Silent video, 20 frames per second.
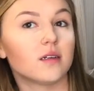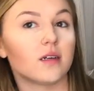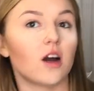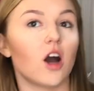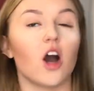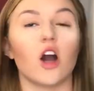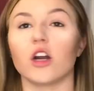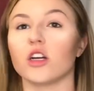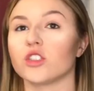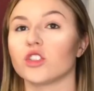
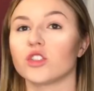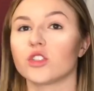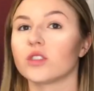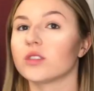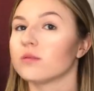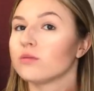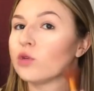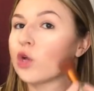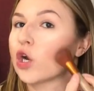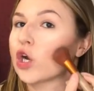
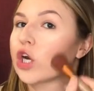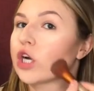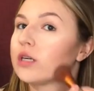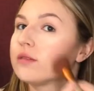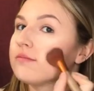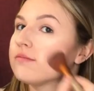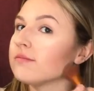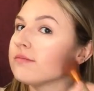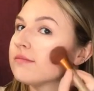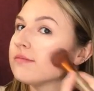harsh look.
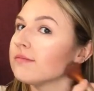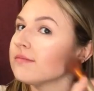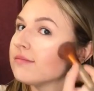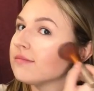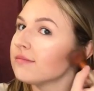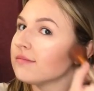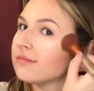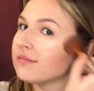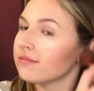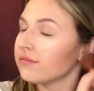
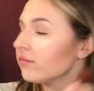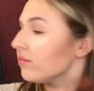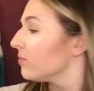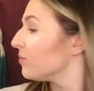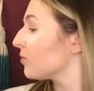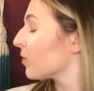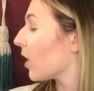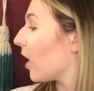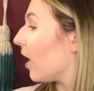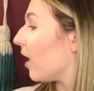
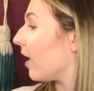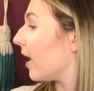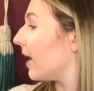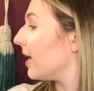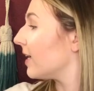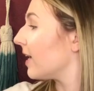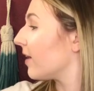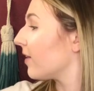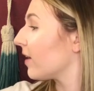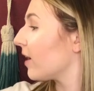All
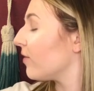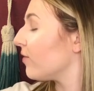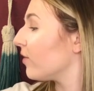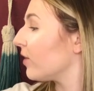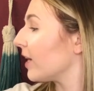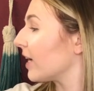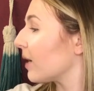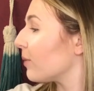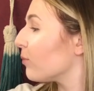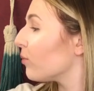right, now that I
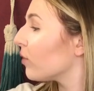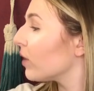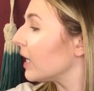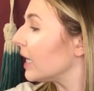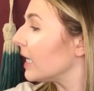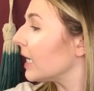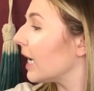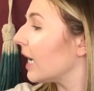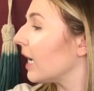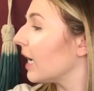feel like I'm
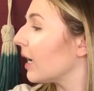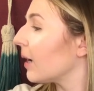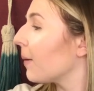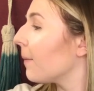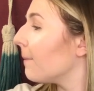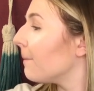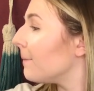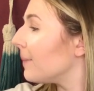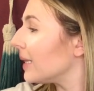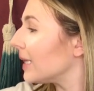pretty dang
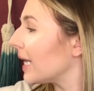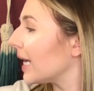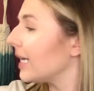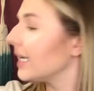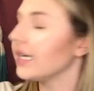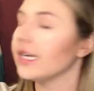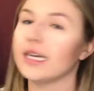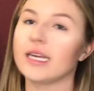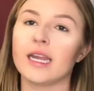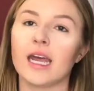
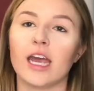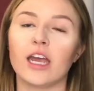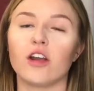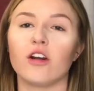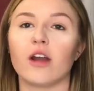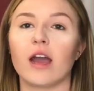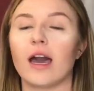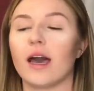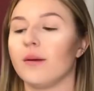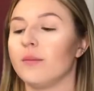blended, I
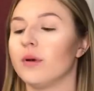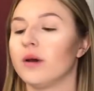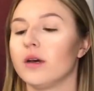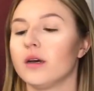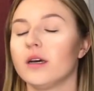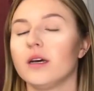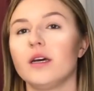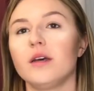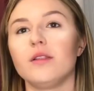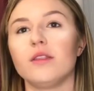grab
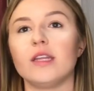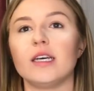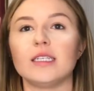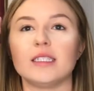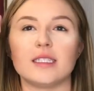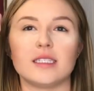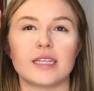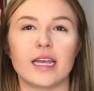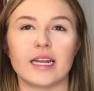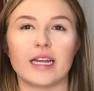
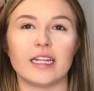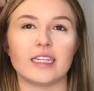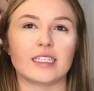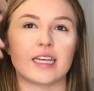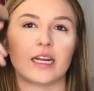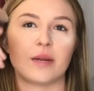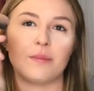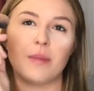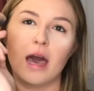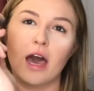this. It's kind
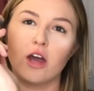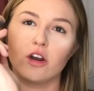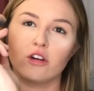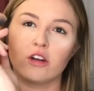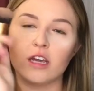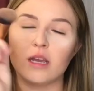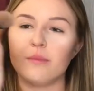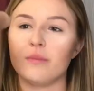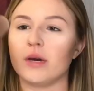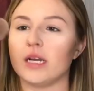of
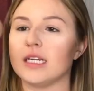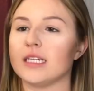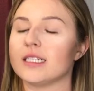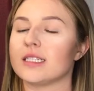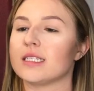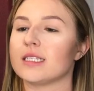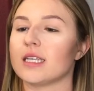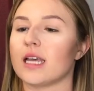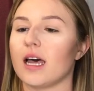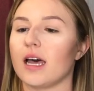powdery, but
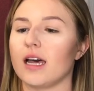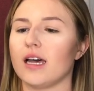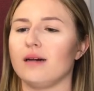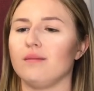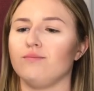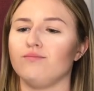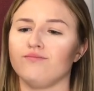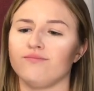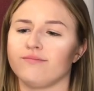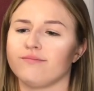it's I